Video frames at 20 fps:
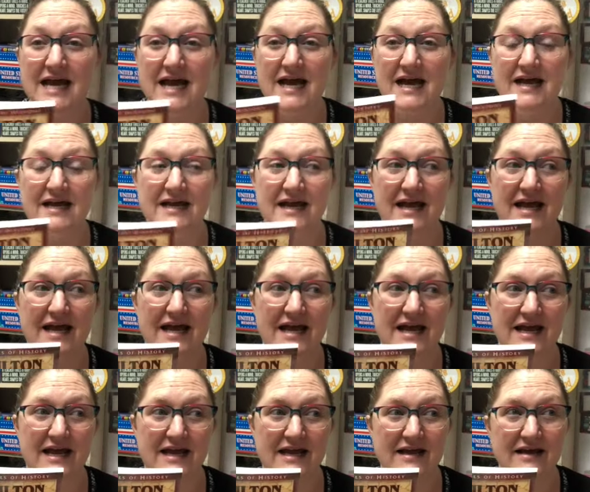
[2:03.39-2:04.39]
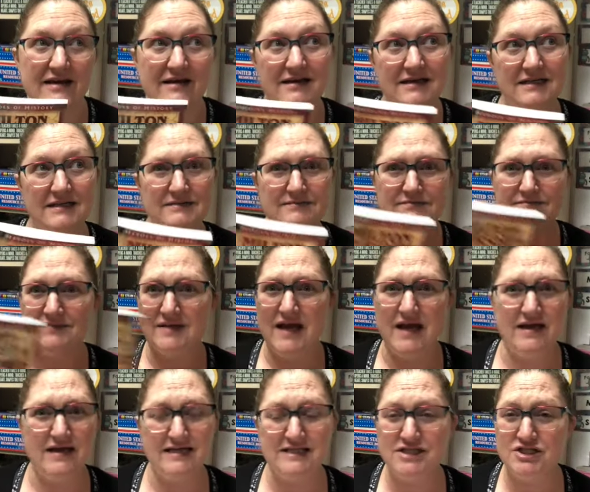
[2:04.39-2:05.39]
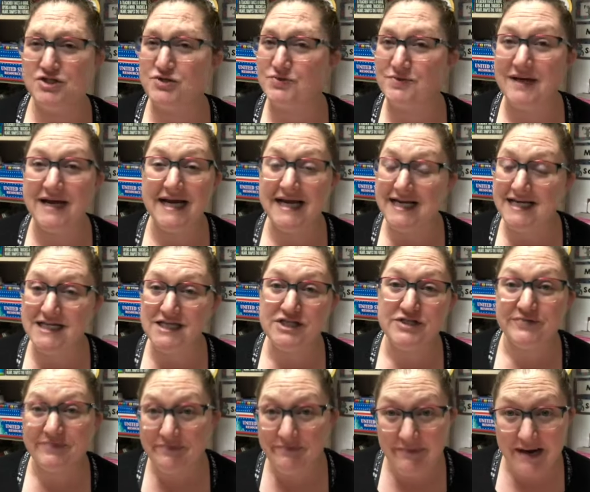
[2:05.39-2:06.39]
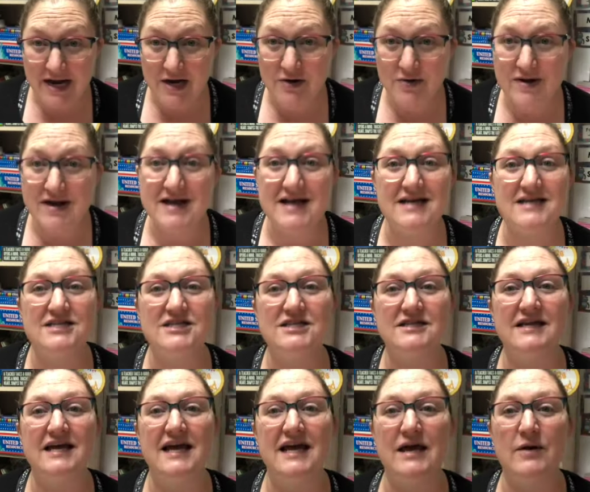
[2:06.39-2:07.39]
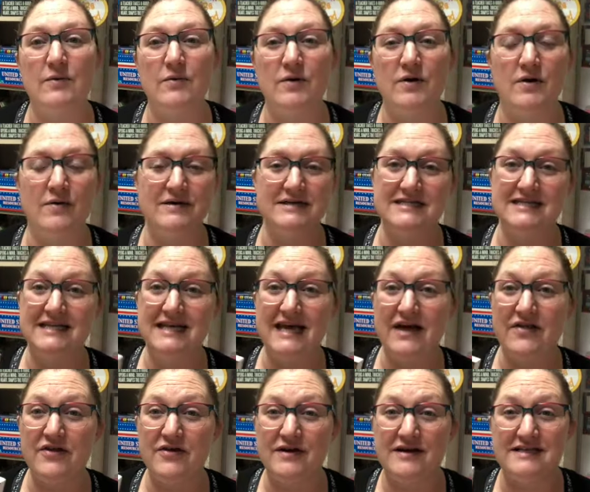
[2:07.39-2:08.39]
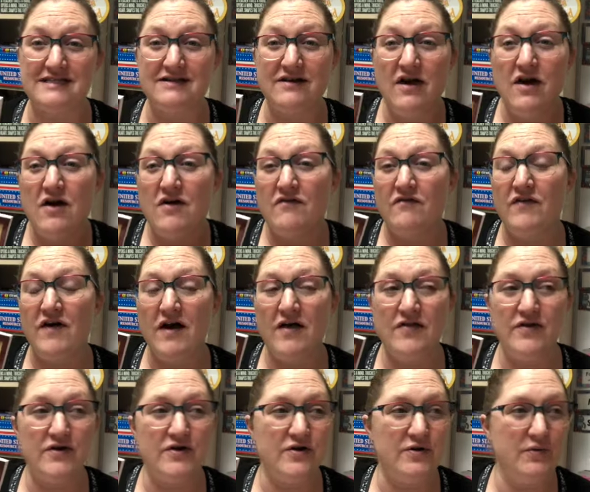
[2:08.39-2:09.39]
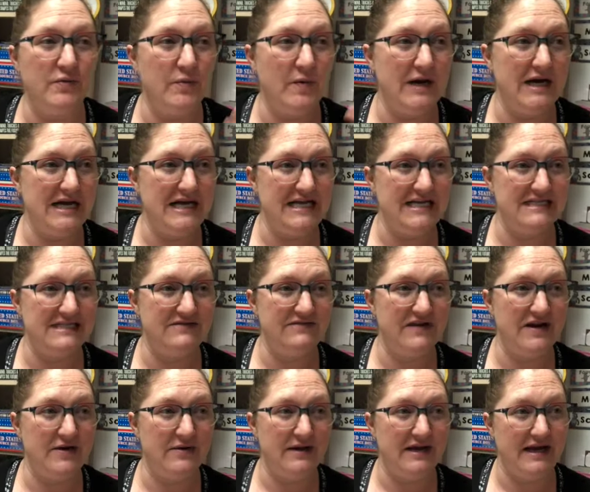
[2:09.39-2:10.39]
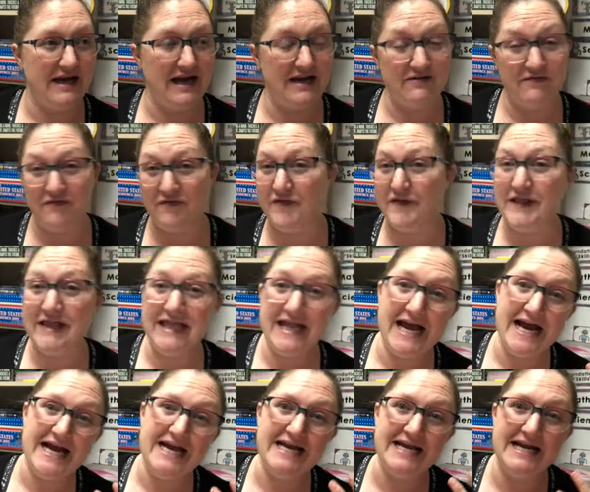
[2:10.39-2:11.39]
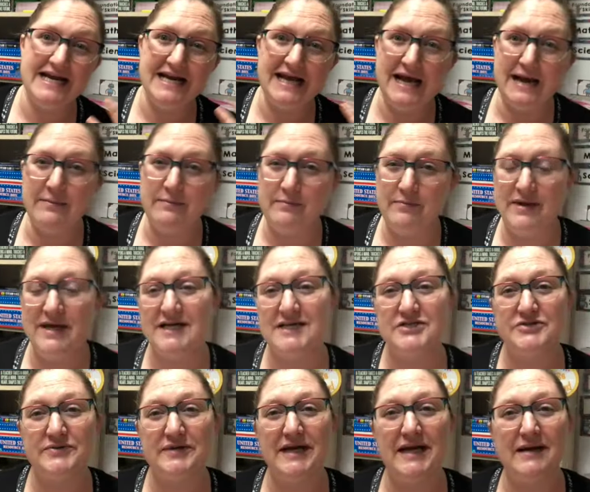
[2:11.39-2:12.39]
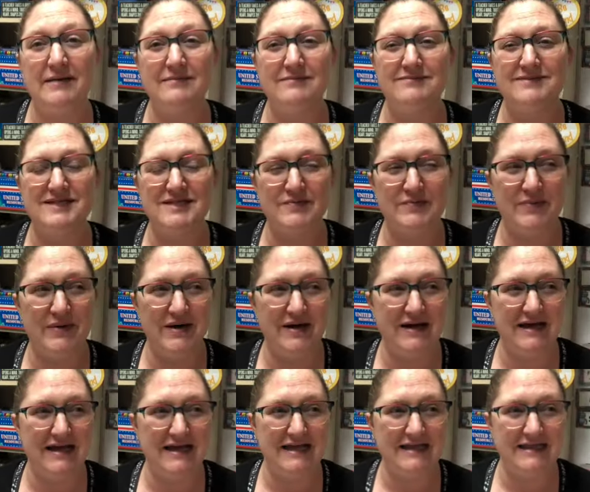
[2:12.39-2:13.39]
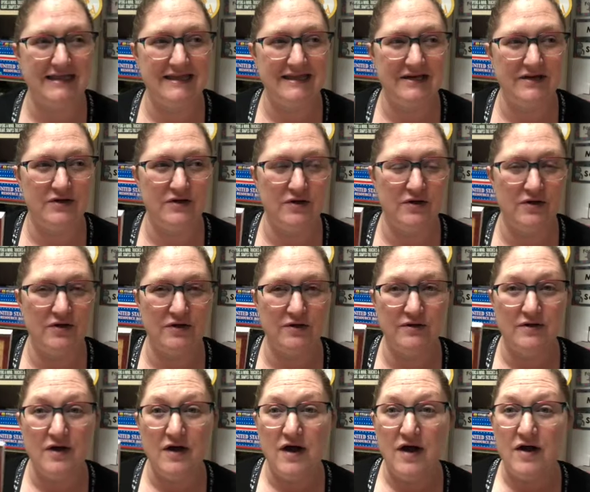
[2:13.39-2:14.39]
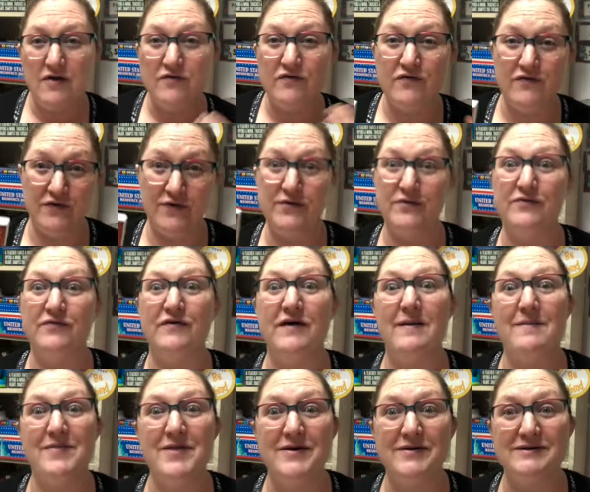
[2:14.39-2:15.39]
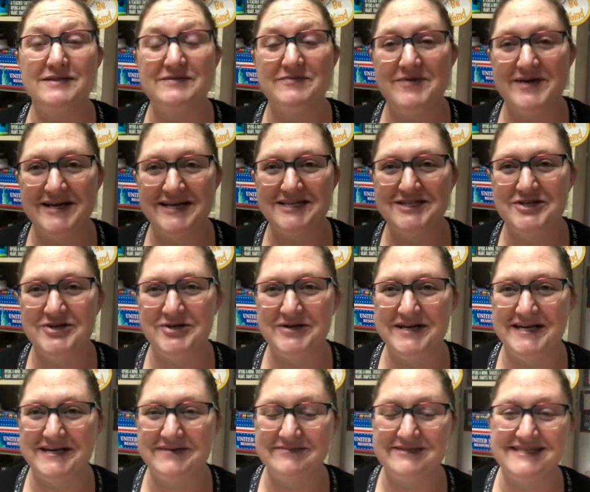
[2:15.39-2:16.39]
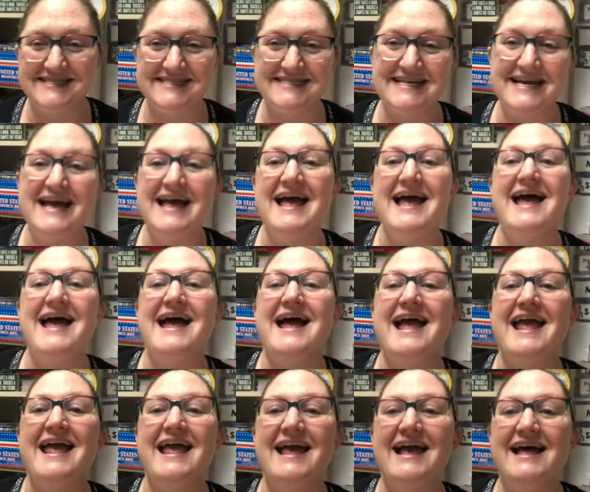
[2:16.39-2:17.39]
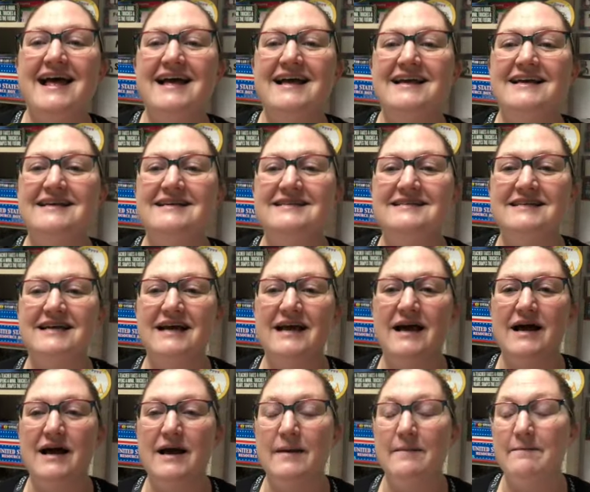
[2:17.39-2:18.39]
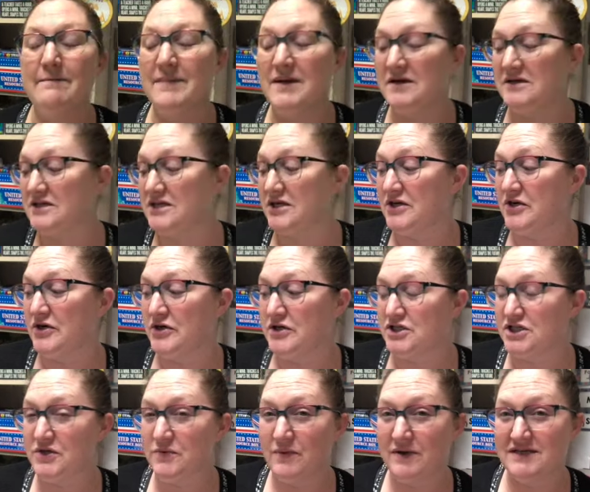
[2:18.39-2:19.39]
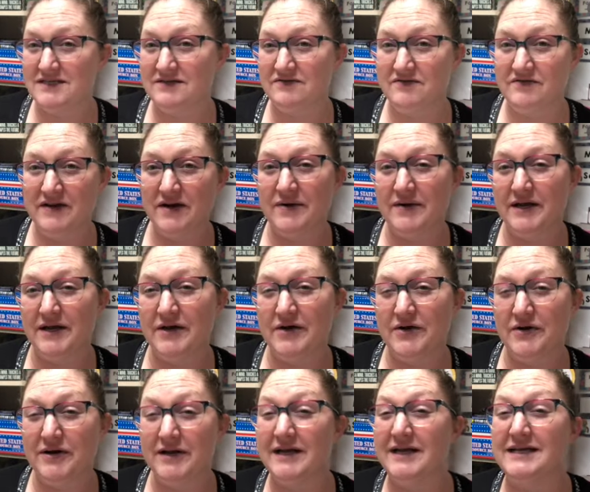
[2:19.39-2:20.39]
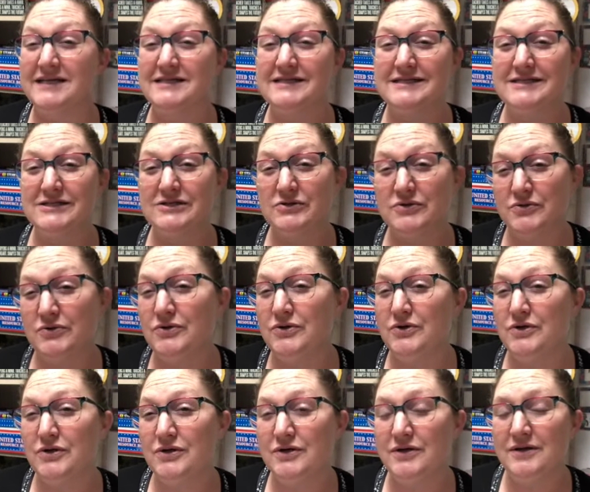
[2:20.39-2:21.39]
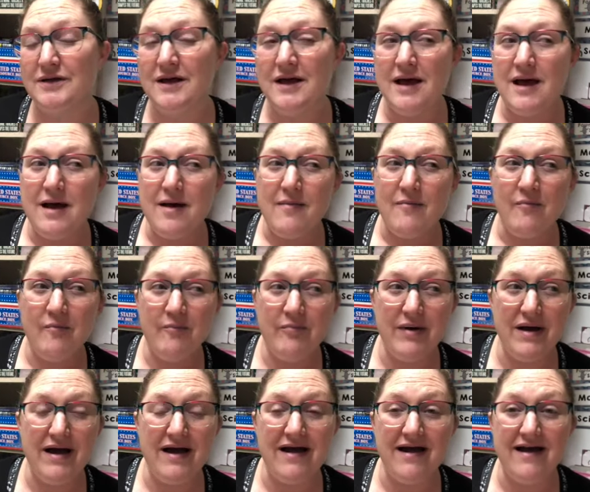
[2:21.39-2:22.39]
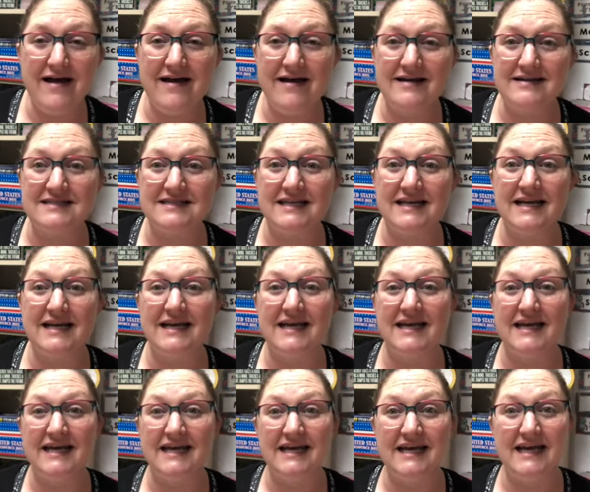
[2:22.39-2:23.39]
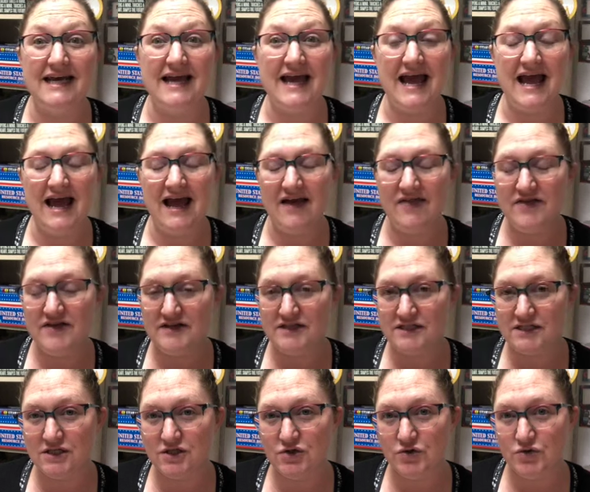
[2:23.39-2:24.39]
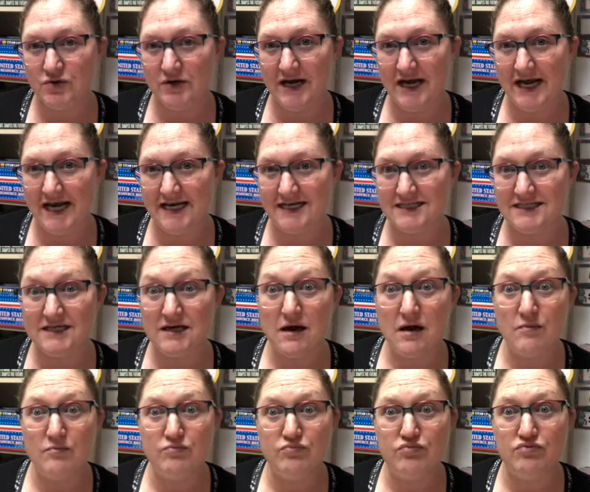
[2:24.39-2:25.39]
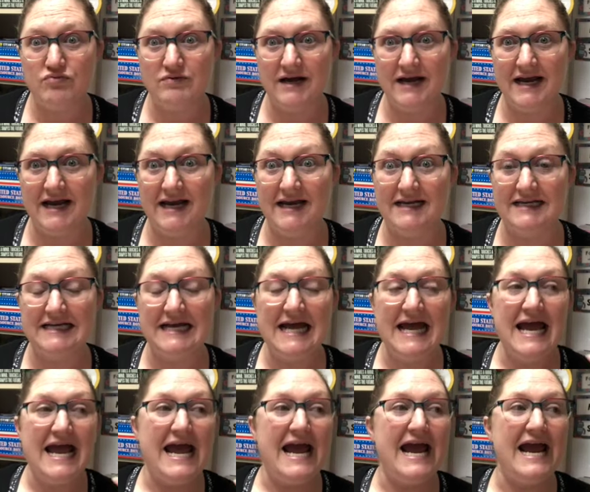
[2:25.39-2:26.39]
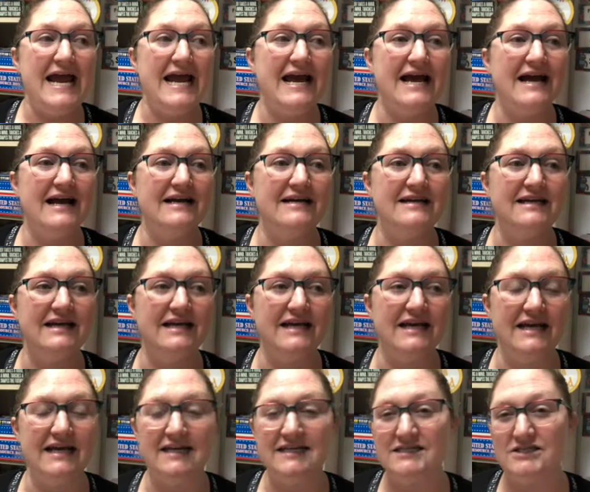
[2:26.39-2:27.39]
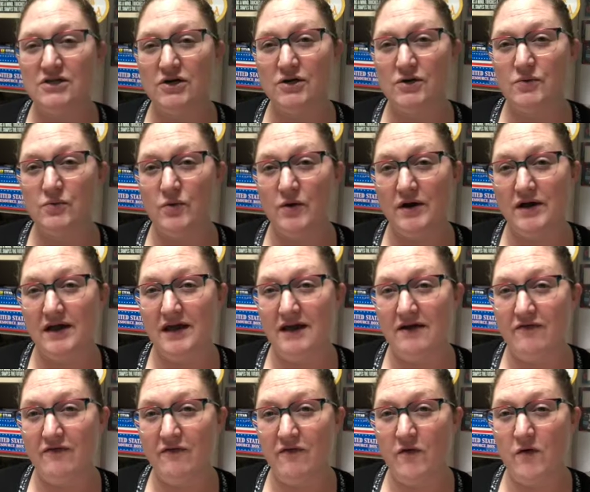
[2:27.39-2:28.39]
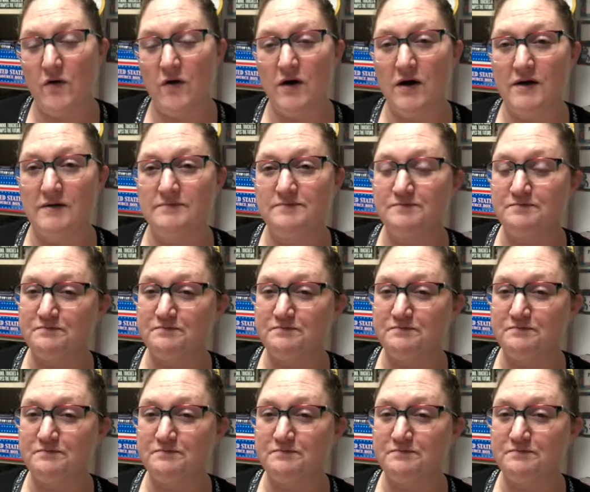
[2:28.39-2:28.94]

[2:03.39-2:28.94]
had a a strange marriage. They weren't always together. His father was very kind of flighty and had big dreams, but little fruit from those big dreams. And um, Milton Hershey wasn't very good in school, but he had this great brain and he started working for